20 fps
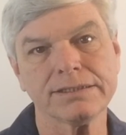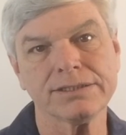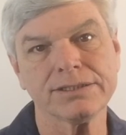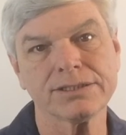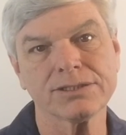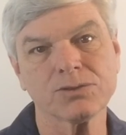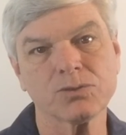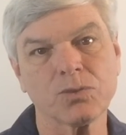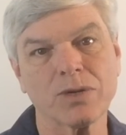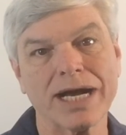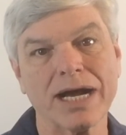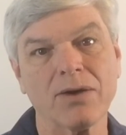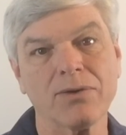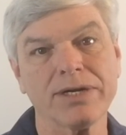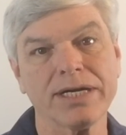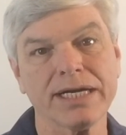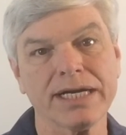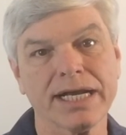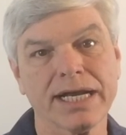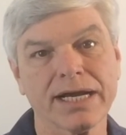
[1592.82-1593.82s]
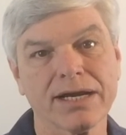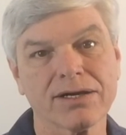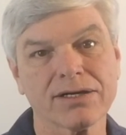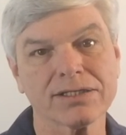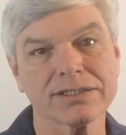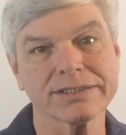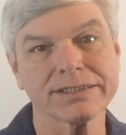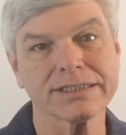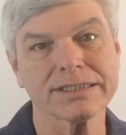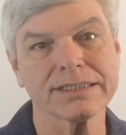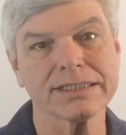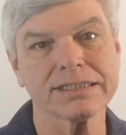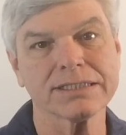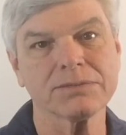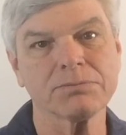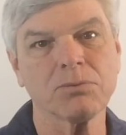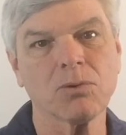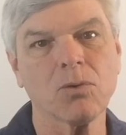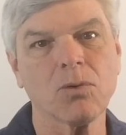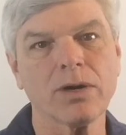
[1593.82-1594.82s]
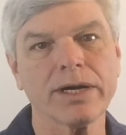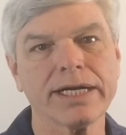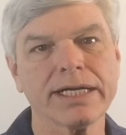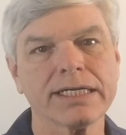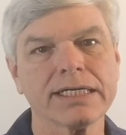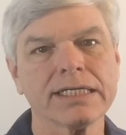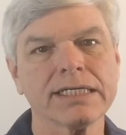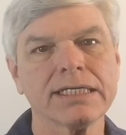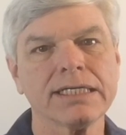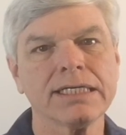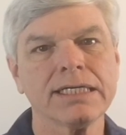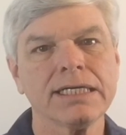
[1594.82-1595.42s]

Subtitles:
just rounding errors at this point.